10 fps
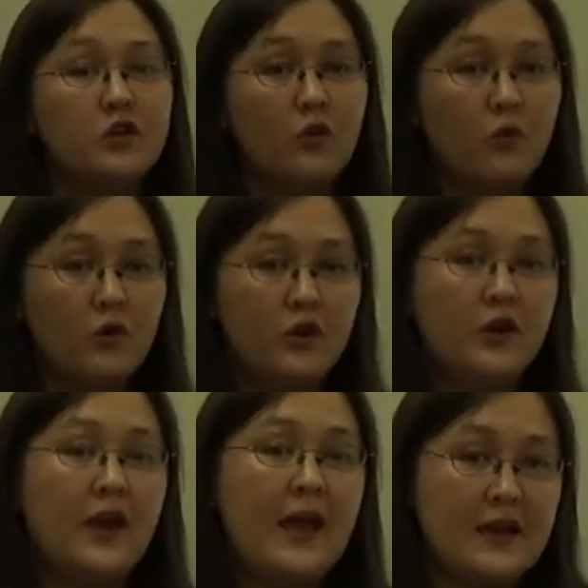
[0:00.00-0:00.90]
your
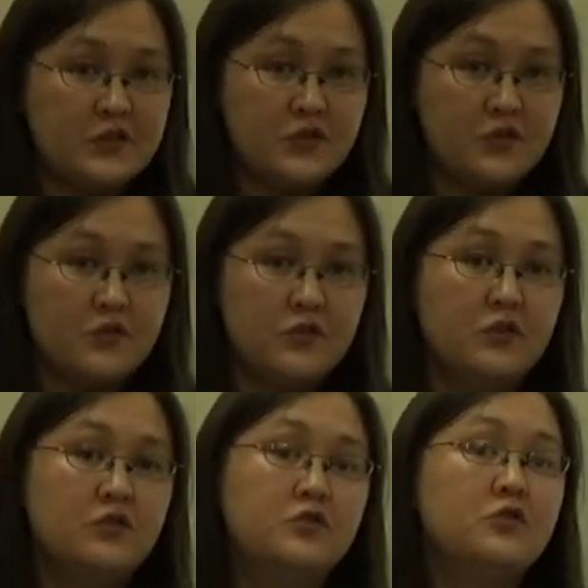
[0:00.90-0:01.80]
answer
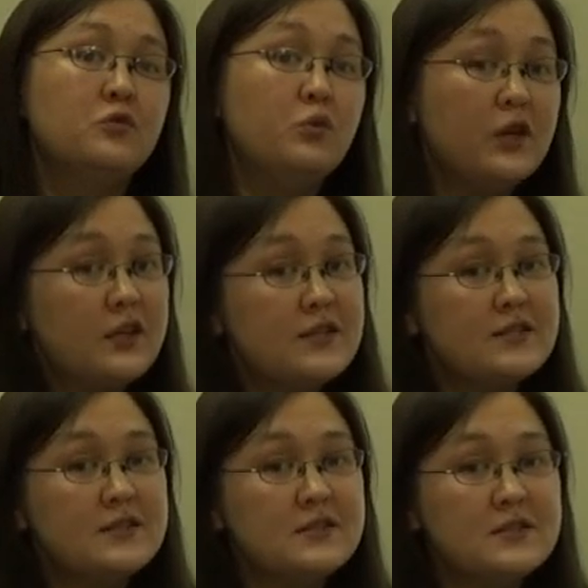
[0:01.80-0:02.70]
to
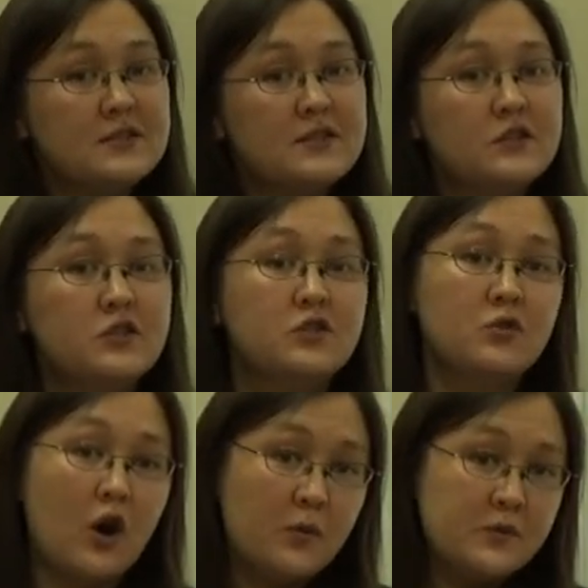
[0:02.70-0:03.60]
weaknesses,
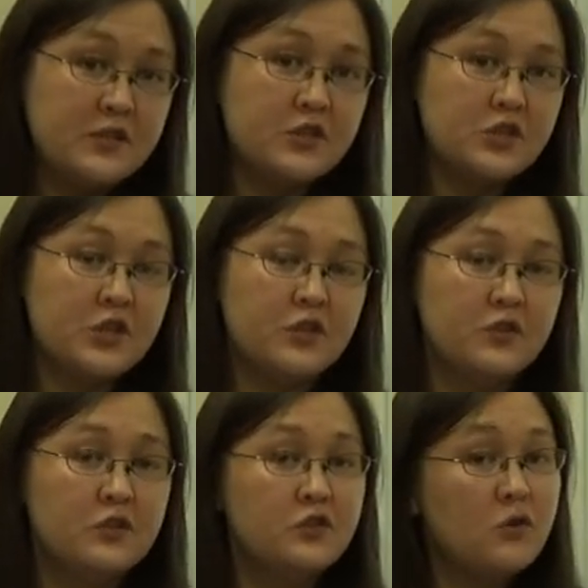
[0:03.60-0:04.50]
to opposition,
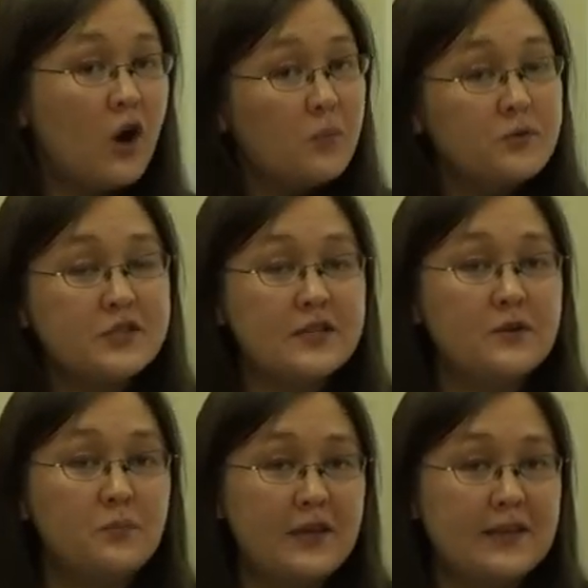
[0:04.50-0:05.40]
to opposite
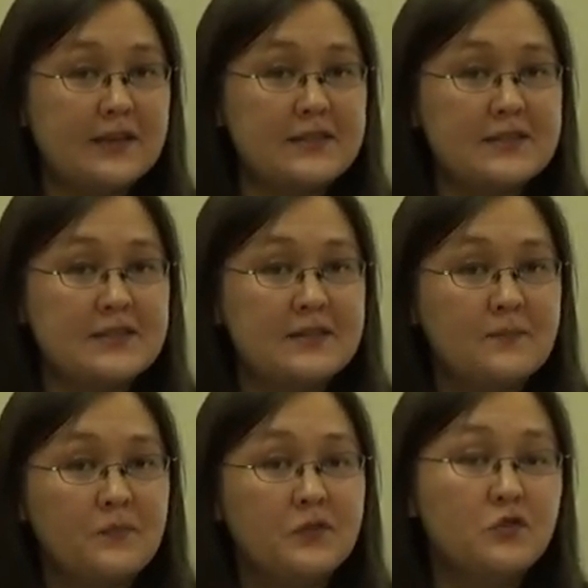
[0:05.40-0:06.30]
opinions,
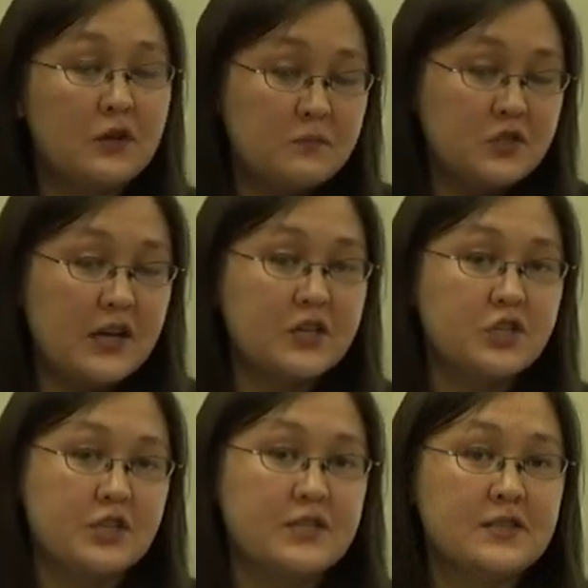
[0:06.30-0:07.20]
to
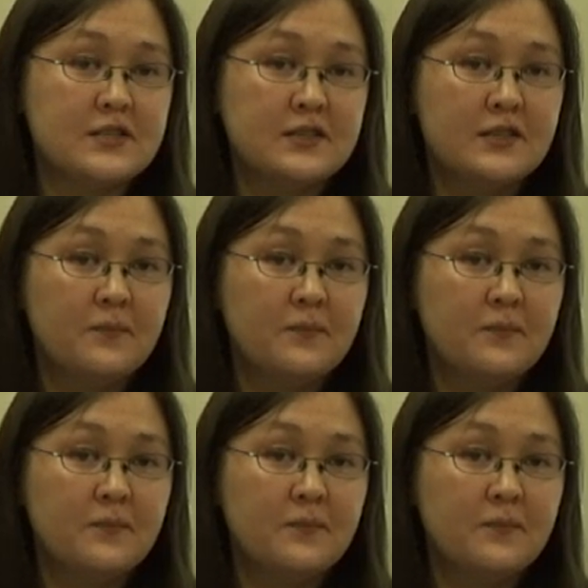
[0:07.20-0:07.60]
objections.